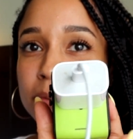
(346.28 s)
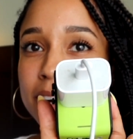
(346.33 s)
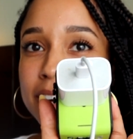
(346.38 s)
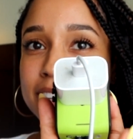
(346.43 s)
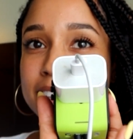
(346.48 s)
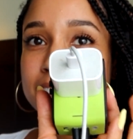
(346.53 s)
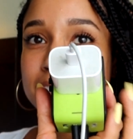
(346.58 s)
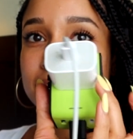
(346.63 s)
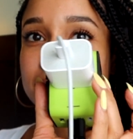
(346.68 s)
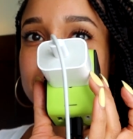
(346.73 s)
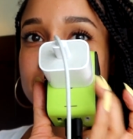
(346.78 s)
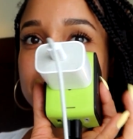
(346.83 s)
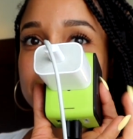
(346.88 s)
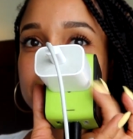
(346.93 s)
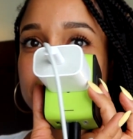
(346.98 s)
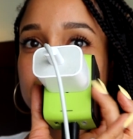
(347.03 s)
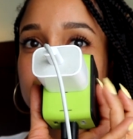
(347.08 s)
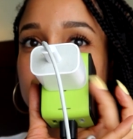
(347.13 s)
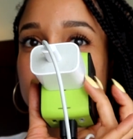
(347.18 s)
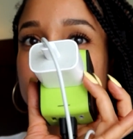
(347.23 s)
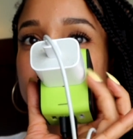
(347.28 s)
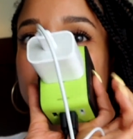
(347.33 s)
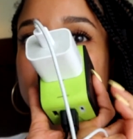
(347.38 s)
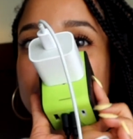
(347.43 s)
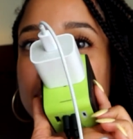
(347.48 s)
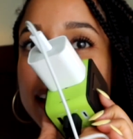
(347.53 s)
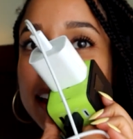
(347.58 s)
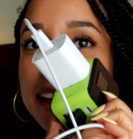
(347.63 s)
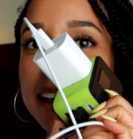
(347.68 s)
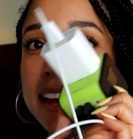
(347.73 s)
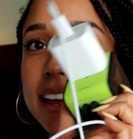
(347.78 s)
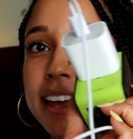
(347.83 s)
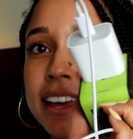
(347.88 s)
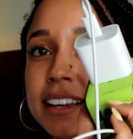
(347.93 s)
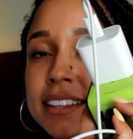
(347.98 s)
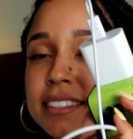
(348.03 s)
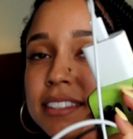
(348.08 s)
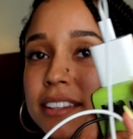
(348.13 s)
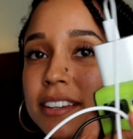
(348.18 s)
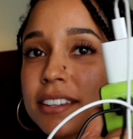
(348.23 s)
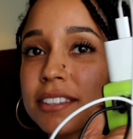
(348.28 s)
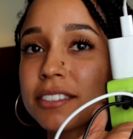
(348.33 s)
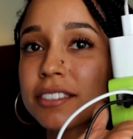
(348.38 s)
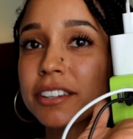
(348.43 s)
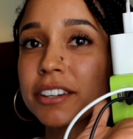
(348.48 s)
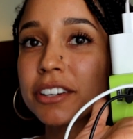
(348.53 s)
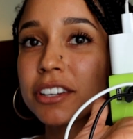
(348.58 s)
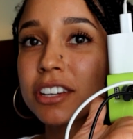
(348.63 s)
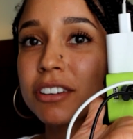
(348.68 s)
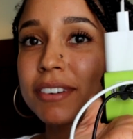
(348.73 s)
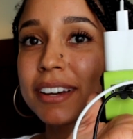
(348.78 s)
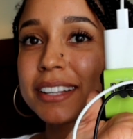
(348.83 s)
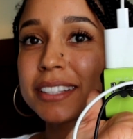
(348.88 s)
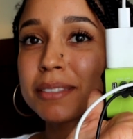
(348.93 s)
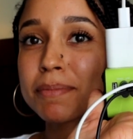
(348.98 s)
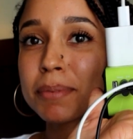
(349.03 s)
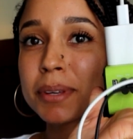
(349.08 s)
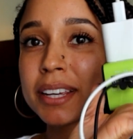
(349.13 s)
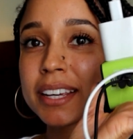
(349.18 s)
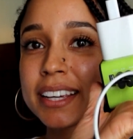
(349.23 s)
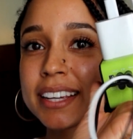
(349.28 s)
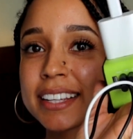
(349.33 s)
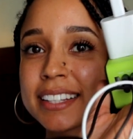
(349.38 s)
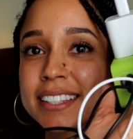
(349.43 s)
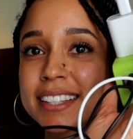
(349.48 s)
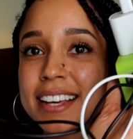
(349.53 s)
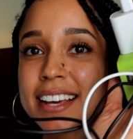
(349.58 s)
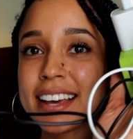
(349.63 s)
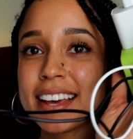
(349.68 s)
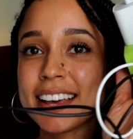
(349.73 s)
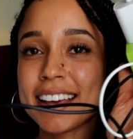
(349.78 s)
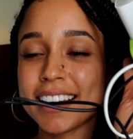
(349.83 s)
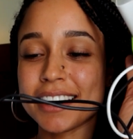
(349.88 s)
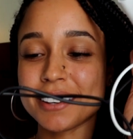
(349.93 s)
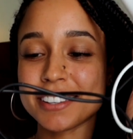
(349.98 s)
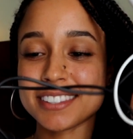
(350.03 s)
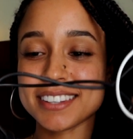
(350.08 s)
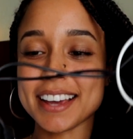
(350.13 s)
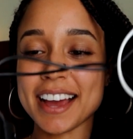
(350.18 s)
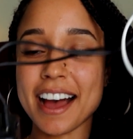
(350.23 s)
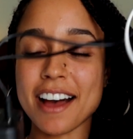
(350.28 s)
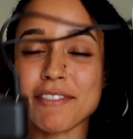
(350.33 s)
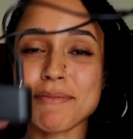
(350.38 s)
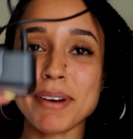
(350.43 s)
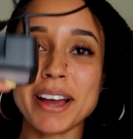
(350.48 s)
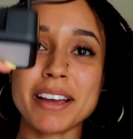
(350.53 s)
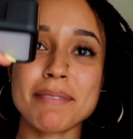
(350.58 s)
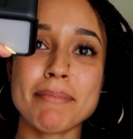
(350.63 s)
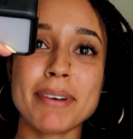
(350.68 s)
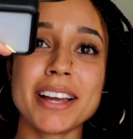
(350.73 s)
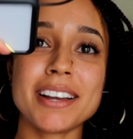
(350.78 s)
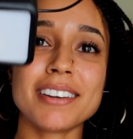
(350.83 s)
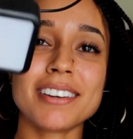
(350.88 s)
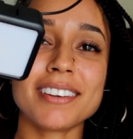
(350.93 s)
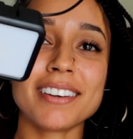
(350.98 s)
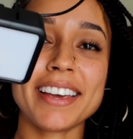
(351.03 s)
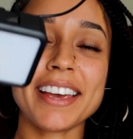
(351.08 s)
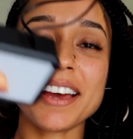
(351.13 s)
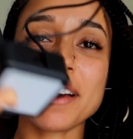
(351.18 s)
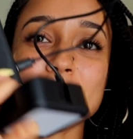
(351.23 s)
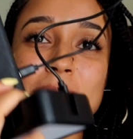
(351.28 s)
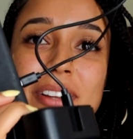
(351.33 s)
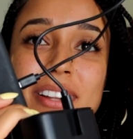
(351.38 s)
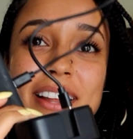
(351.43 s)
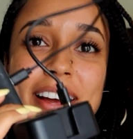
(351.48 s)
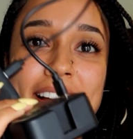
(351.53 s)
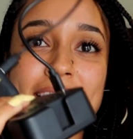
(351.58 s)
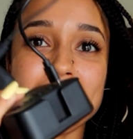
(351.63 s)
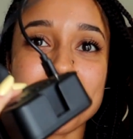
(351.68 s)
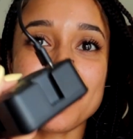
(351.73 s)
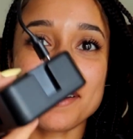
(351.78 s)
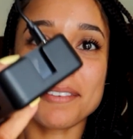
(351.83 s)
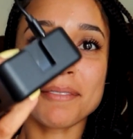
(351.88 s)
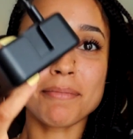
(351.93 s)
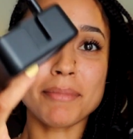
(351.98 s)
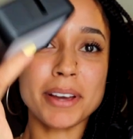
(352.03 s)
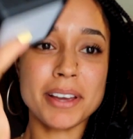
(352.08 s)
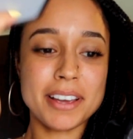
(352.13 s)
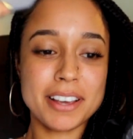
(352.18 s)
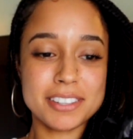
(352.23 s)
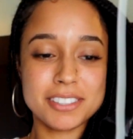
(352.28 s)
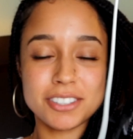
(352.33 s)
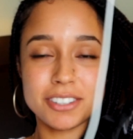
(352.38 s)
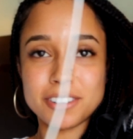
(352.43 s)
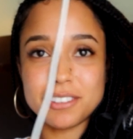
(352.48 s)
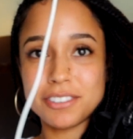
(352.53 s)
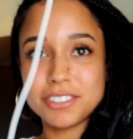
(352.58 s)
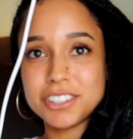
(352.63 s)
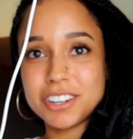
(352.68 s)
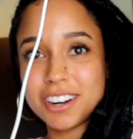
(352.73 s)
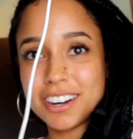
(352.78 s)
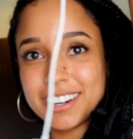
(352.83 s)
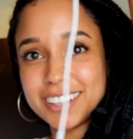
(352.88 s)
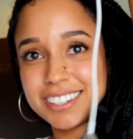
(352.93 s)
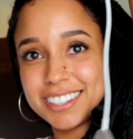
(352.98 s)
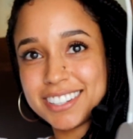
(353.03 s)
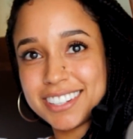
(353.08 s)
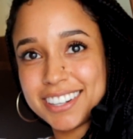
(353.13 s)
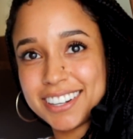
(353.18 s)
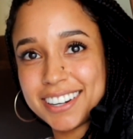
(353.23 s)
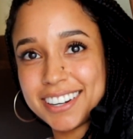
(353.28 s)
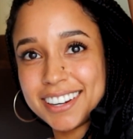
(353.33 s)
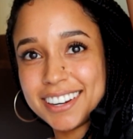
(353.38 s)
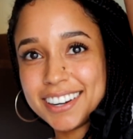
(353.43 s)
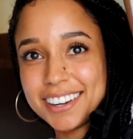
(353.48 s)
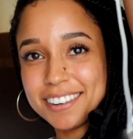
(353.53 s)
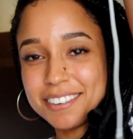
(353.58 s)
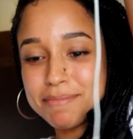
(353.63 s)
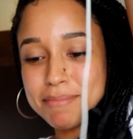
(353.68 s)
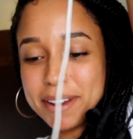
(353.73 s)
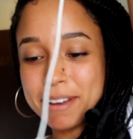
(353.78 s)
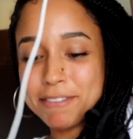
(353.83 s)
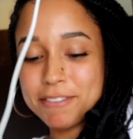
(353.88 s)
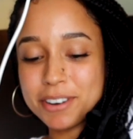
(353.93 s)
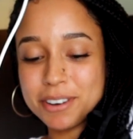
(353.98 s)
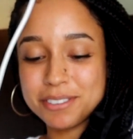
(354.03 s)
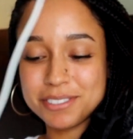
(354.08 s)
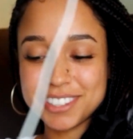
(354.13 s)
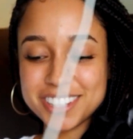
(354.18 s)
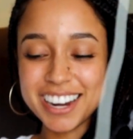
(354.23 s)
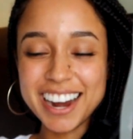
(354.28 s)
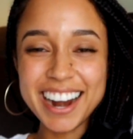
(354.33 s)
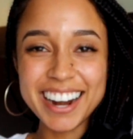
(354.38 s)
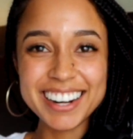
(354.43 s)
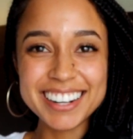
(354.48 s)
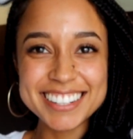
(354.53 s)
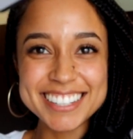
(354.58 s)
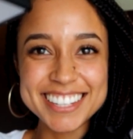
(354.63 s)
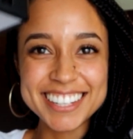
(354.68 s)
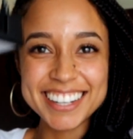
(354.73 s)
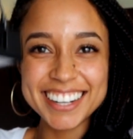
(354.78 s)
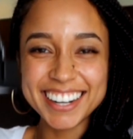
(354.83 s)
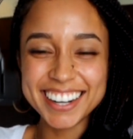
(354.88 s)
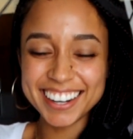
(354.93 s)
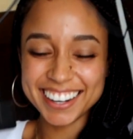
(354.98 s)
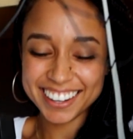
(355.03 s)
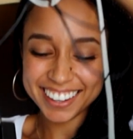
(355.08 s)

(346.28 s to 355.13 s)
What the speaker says: ones. So you can do your plugs, you can do your USBs. And you see I have like my camera light, my external charger, my phone charger.